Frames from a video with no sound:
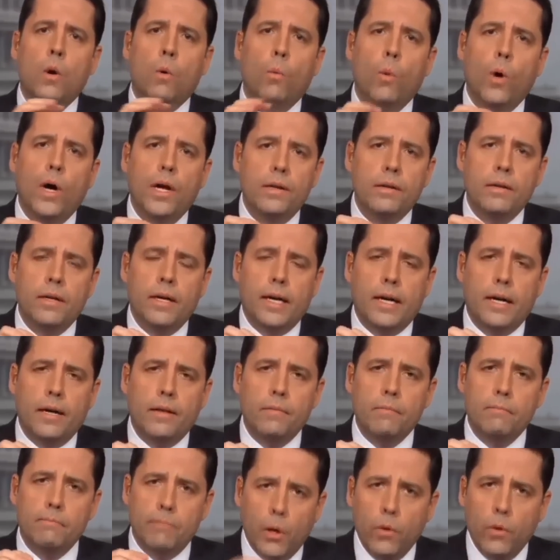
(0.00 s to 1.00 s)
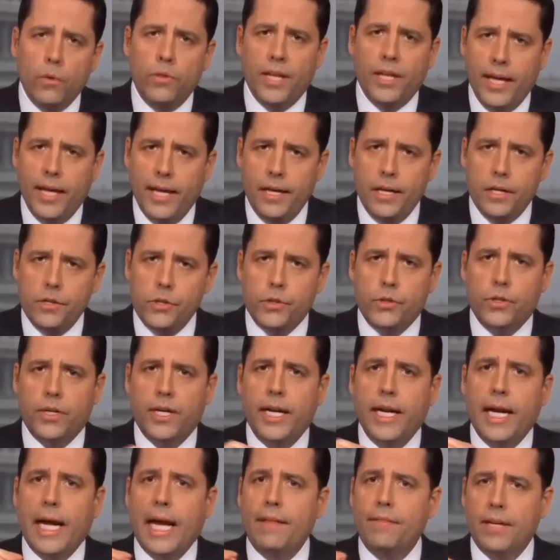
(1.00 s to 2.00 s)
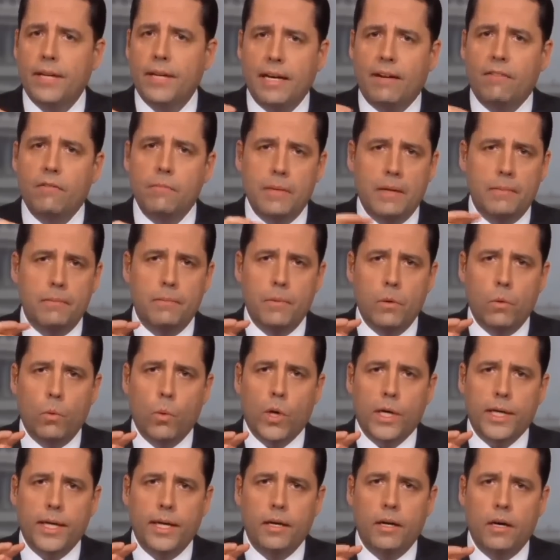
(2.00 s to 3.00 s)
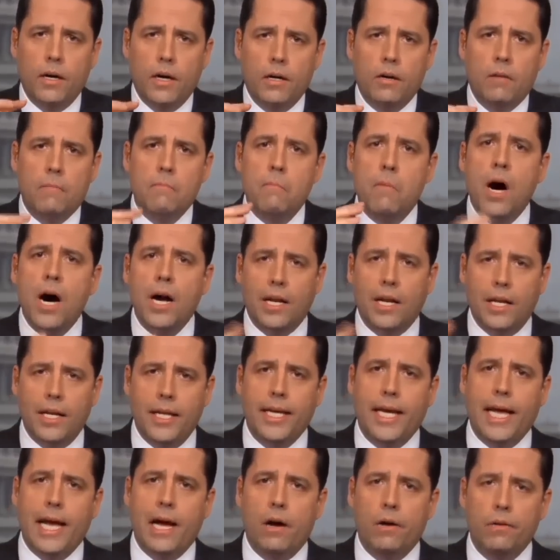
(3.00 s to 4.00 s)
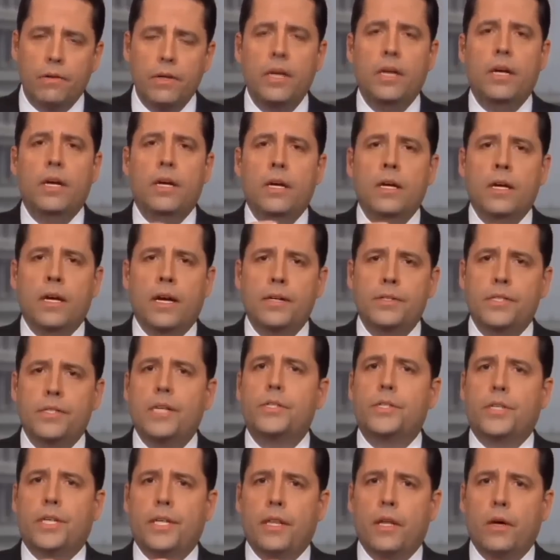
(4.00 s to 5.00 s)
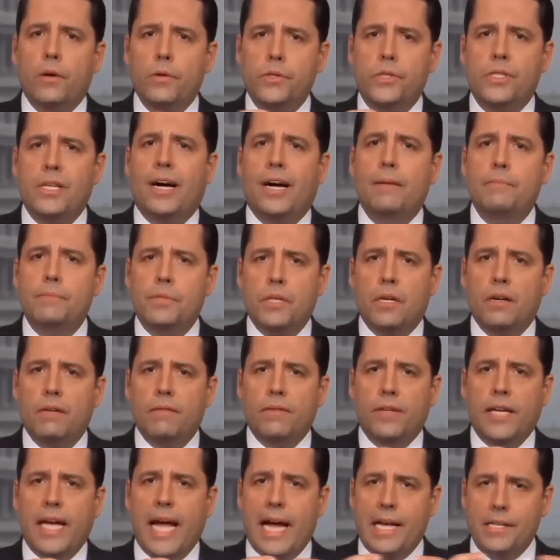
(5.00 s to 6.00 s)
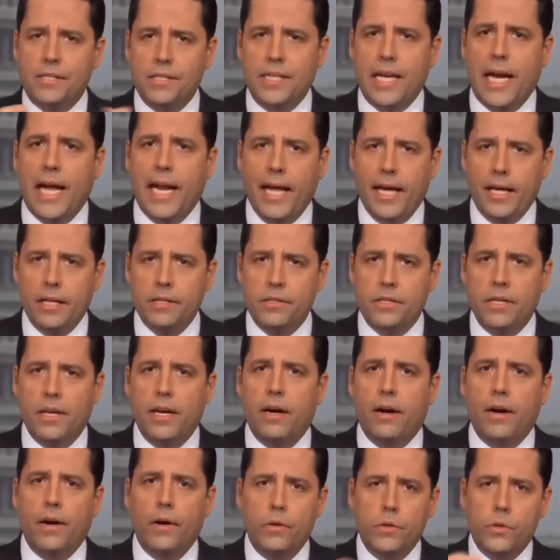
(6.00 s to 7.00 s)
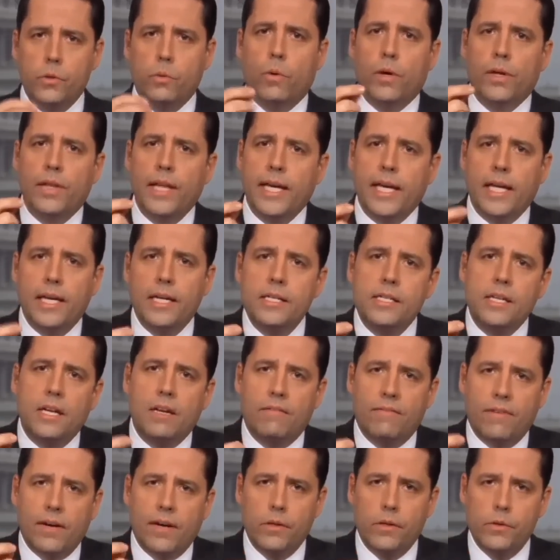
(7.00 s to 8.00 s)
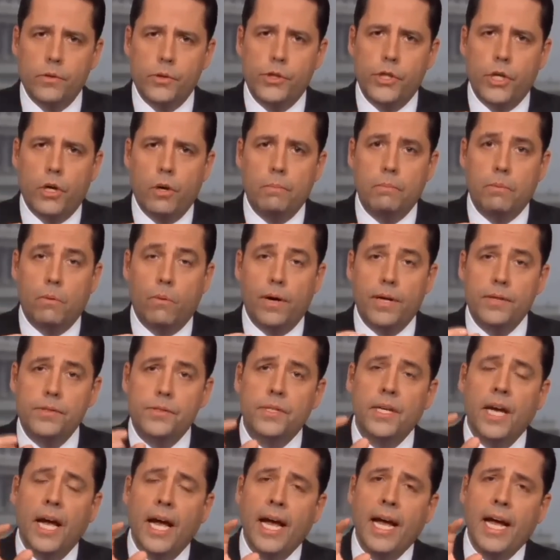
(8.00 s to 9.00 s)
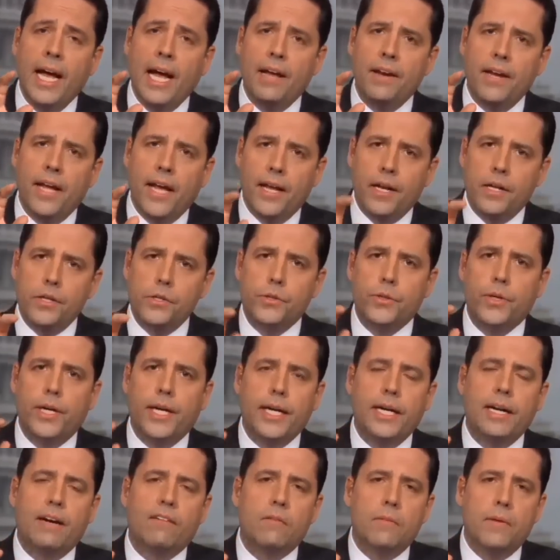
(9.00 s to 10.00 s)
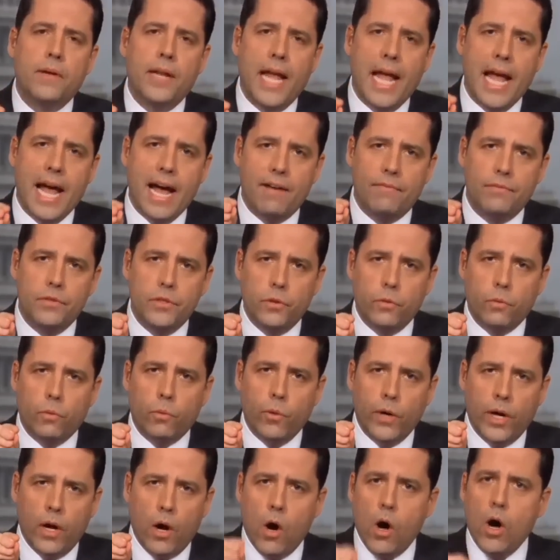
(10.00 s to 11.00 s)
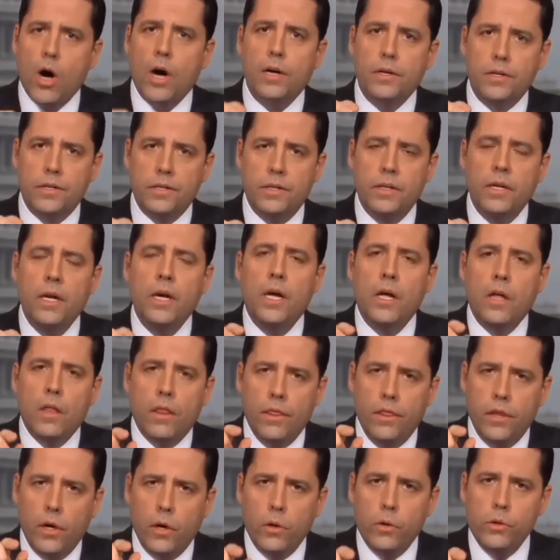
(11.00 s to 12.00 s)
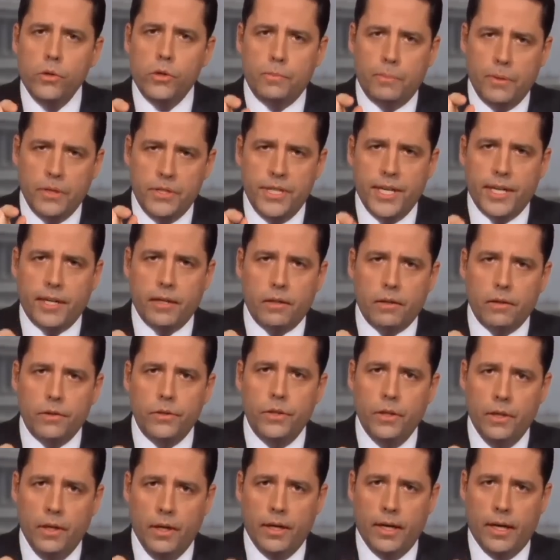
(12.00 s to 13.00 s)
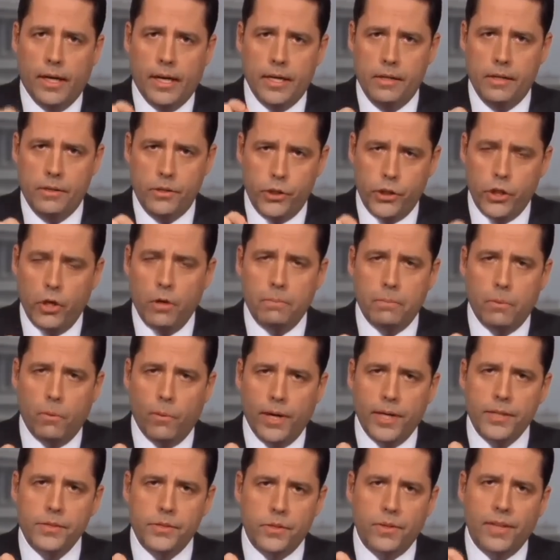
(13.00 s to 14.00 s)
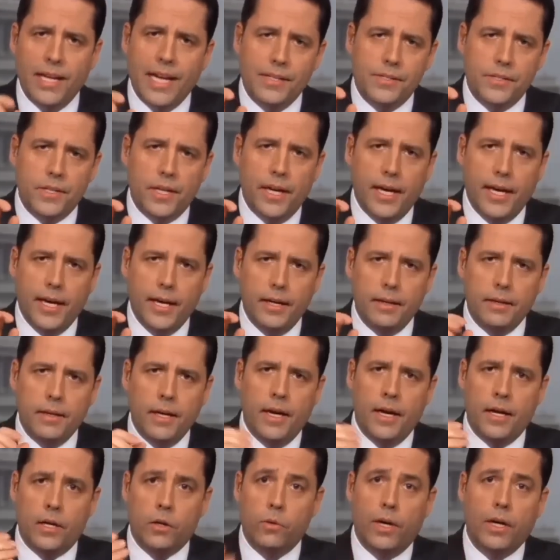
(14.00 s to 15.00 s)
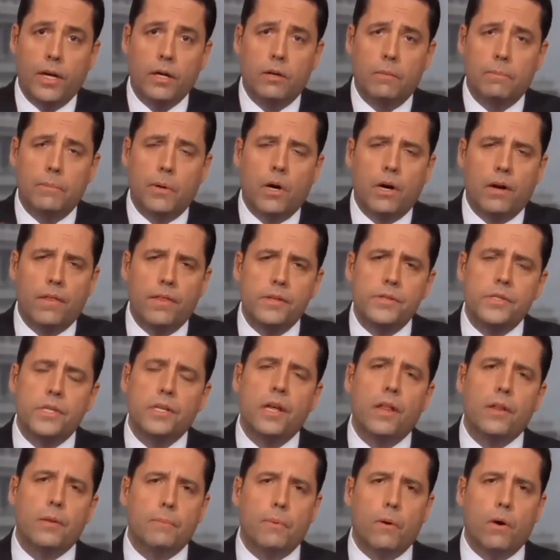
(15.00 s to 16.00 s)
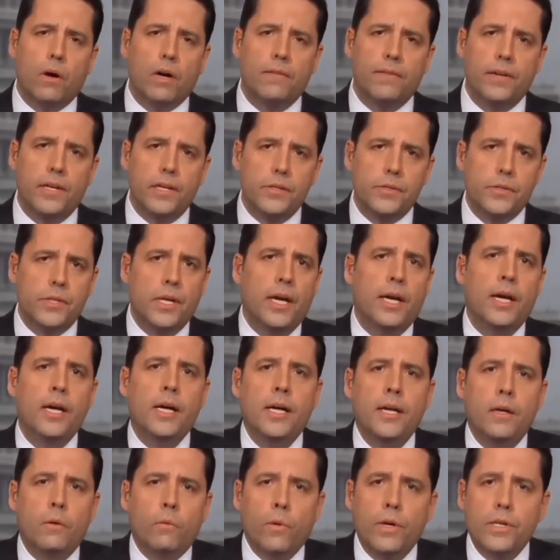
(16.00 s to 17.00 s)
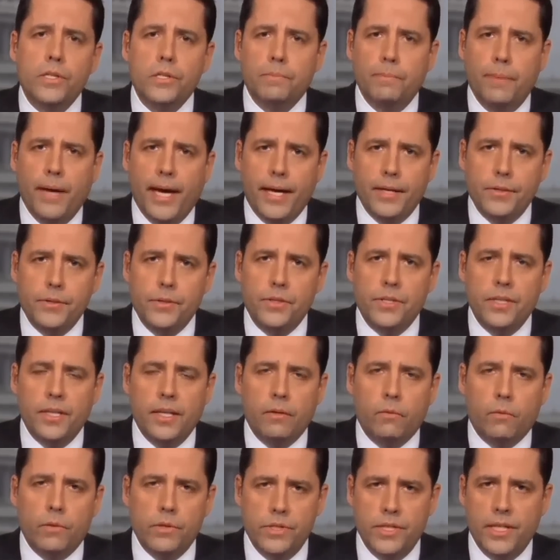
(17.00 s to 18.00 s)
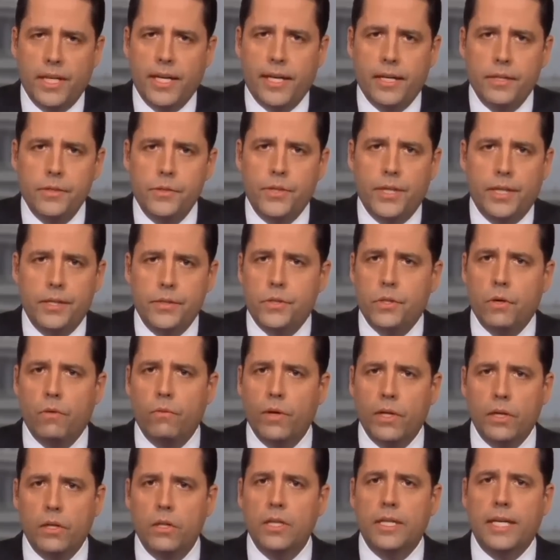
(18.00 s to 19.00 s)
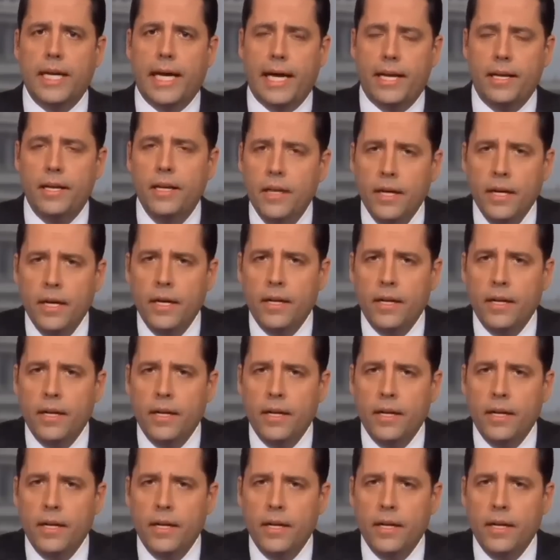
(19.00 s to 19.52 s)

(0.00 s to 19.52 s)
what uh, both industry and the government have been working on are modeling out essentially those types of cascading scenarios where they can identify those choke points, and industry and government have to re- harden those particular uh, choke points. So that's a, a critical part of this. Another part of it is risk-based resiliency. So if we look at